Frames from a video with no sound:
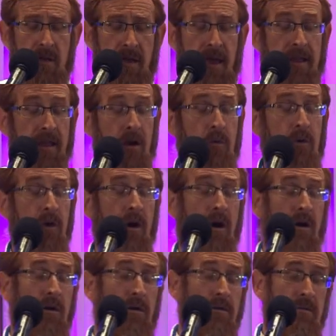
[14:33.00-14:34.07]
And here we
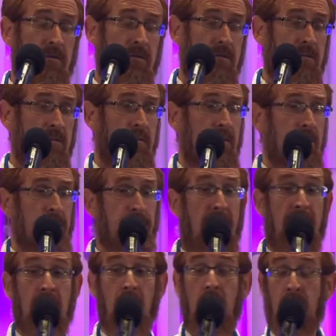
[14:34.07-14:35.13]
are,
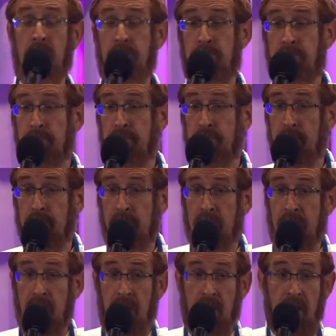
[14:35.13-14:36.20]
back home.
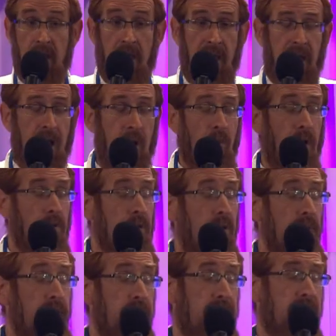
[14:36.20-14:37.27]
And I want you to
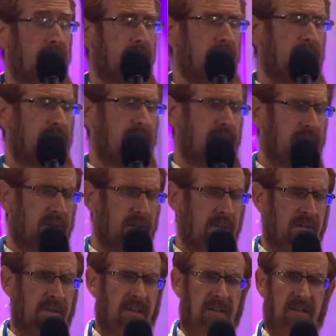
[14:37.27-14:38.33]
understand.
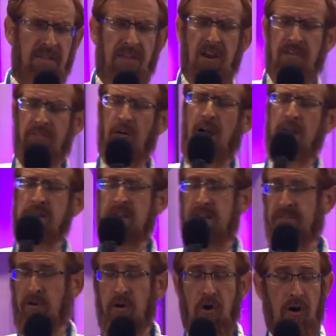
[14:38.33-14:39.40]
Therefore, I say
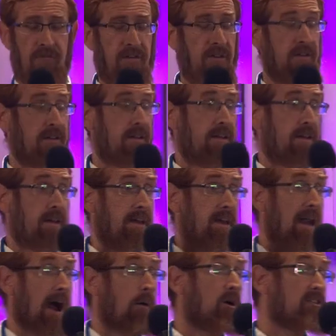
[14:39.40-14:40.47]
very often
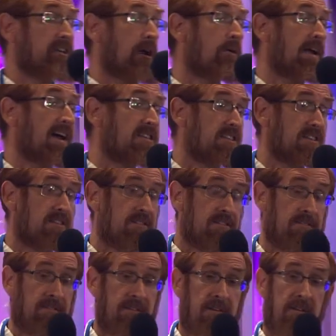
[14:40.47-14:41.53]
in our generation,
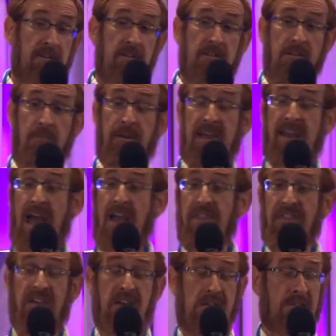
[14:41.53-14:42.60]
to be an
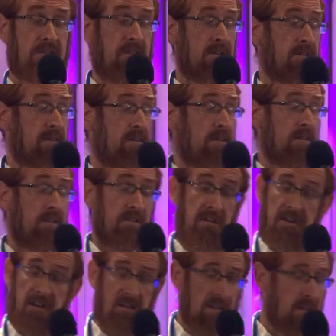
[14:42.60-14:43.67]
atheist,
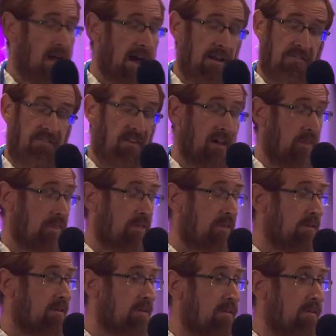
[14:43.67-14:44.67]
you need a lot of faith